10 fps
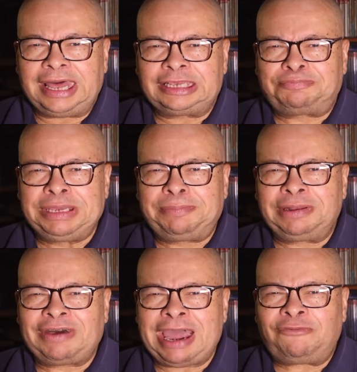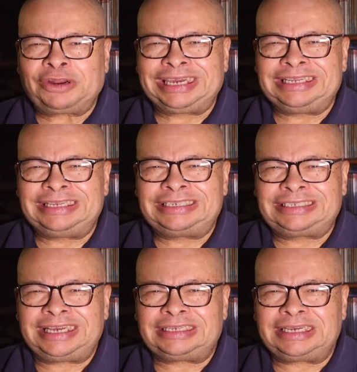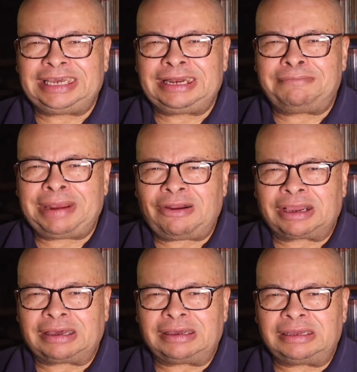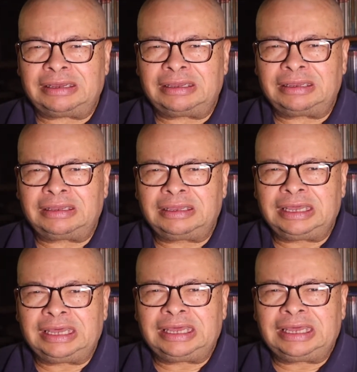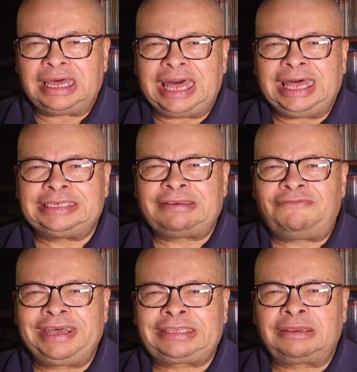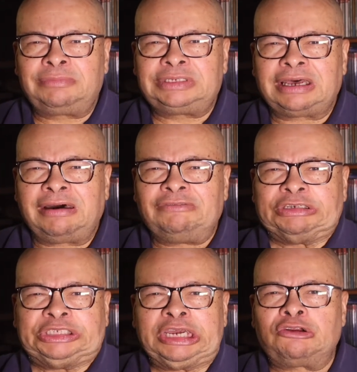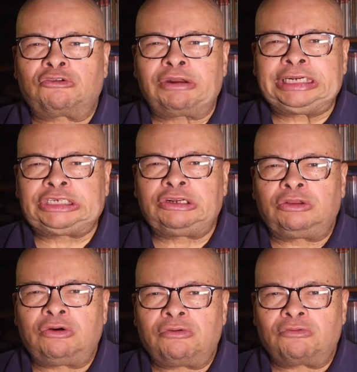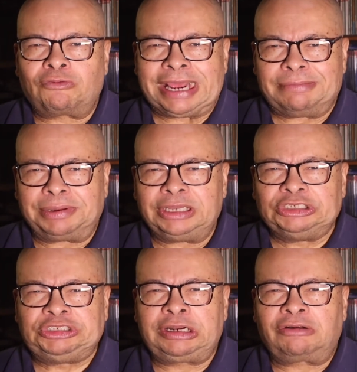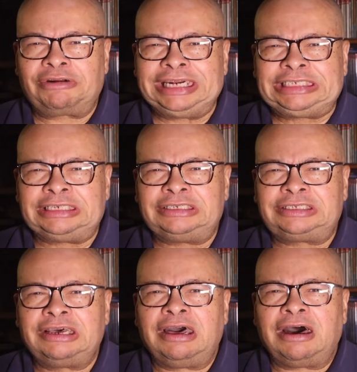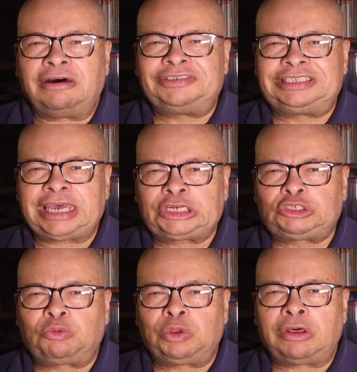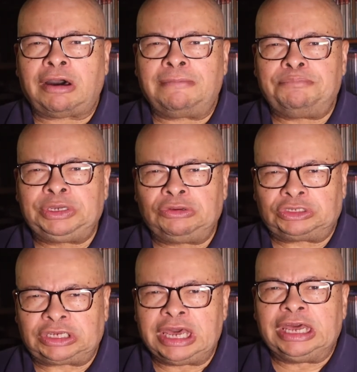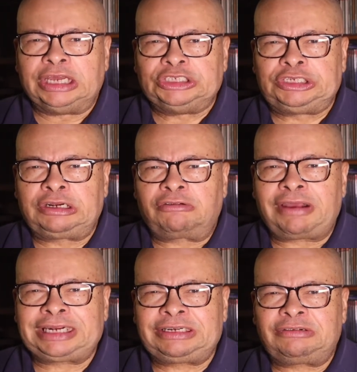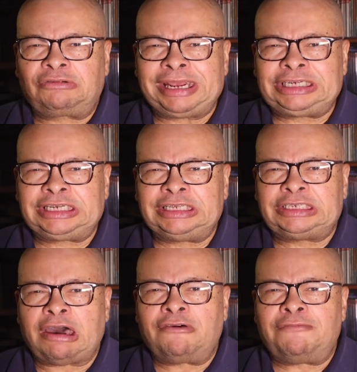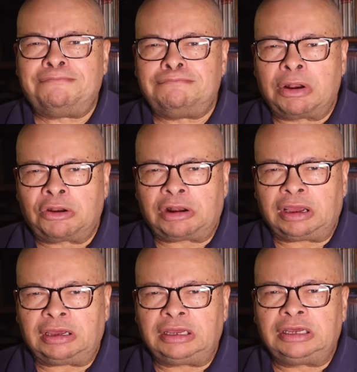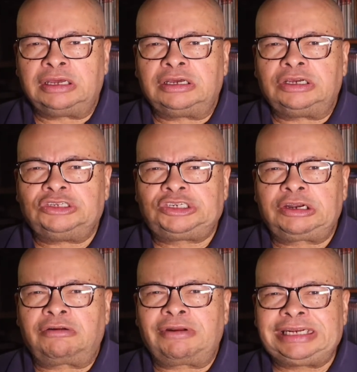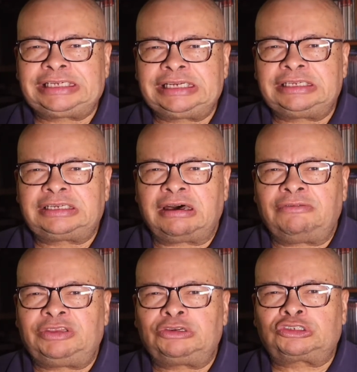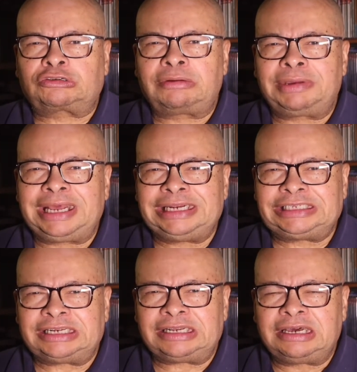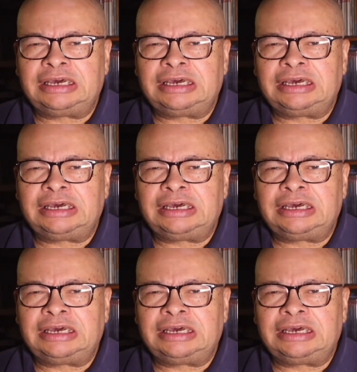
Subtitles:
As people of African descent in America, as the victims of generational rape, generations of sexual abuse, generations of murder, generations of discrimination,